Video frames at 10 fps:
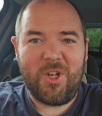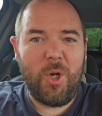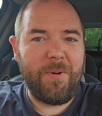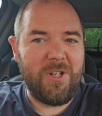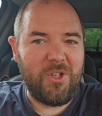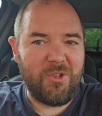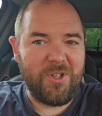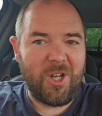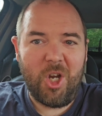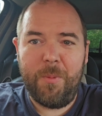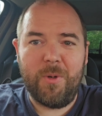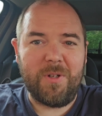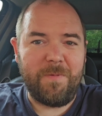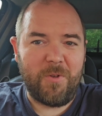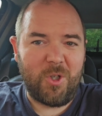Hope you enjoyed it. Hope it was
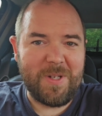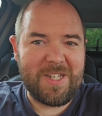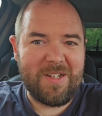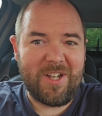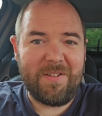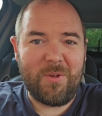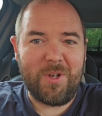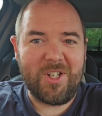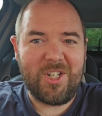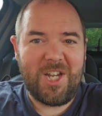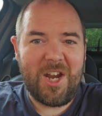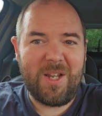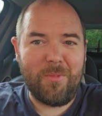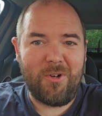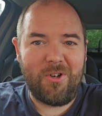informative. And if you want to see any
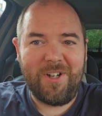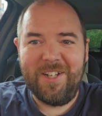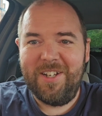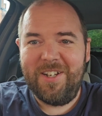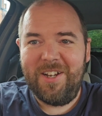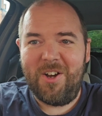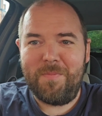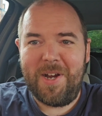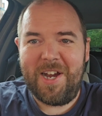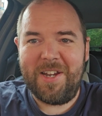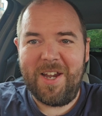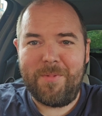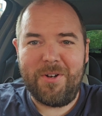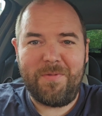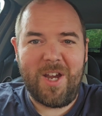more of my
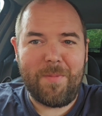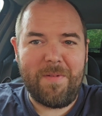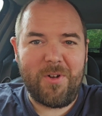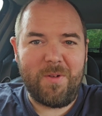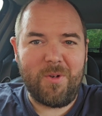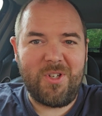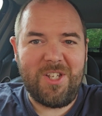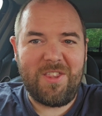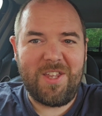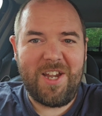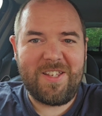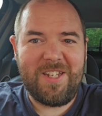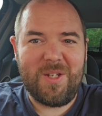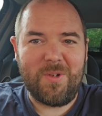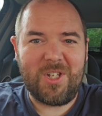modifying my Volvo C30,
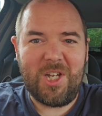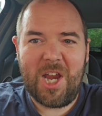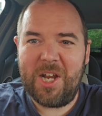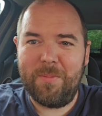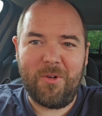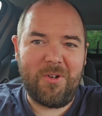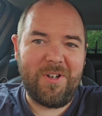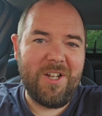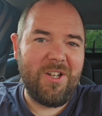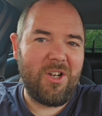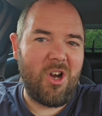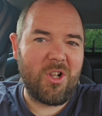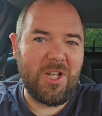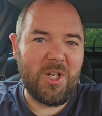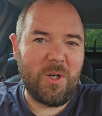you want to see any more car
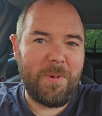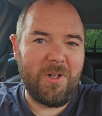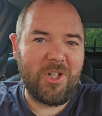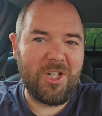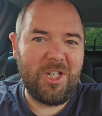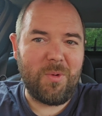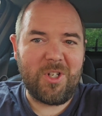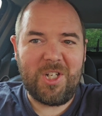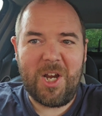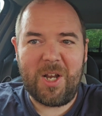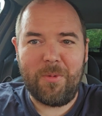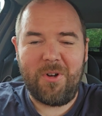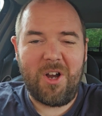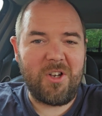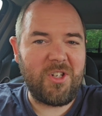cleaning and polishing, you want to see any more
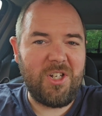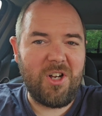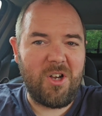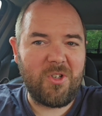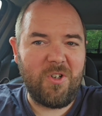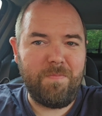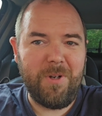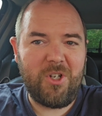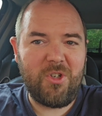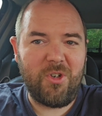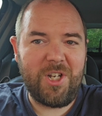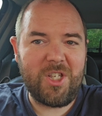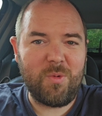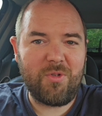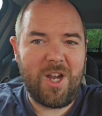RC car stuff, make sure you hit
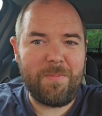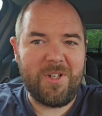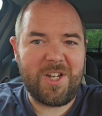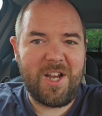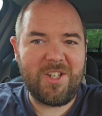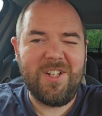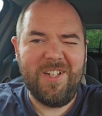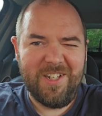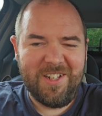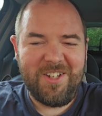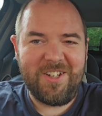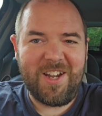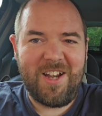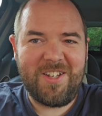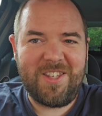subscribe, please, guys. Cheers,
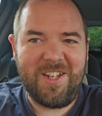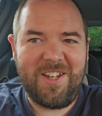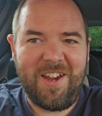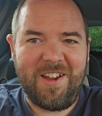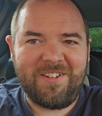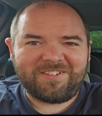guys. Take care.